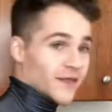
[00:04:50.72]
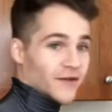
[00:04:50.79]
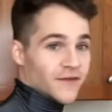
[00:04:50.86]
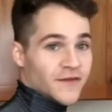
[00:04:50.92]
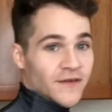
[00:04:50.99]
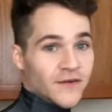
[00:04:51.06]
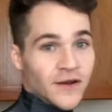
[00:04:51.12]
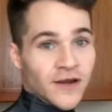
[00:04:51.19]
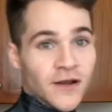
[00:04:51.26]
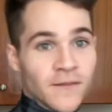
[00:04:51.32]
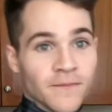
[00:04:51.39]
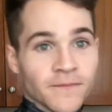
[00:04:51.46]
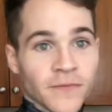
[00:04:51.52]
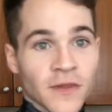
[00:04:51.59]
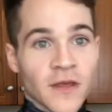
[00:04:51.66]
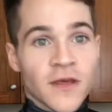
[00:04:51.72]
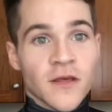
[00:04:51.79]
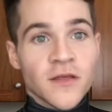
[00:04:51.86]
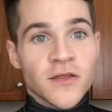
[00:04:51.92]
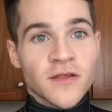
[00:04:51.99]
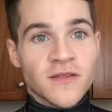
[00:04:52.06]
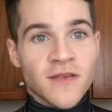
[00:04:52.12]
little secret,
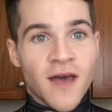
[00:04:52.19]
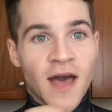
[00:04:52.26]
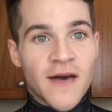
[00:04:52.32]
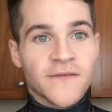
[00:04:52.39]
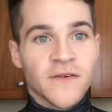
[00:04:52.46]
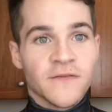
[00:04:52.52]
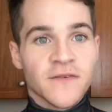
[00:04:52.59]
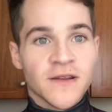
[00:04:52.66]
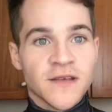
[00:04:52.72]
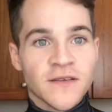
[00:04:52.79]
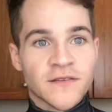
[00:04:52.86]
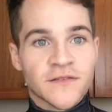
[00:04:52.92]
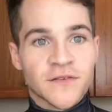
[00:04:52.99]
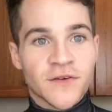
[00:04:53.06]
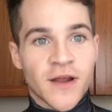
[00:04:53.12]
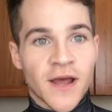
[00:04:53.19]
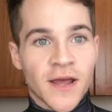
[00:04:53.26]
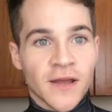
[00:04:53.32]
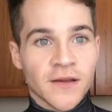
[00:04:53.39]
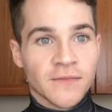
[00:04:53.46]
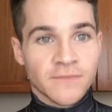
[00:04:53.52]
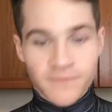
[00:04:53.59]
just half of an Easter
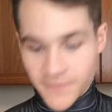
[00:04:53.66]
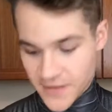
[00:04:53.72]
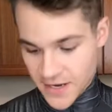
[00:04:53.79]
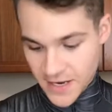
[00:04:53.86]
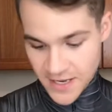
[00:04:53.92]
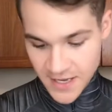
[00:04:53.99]
egg that I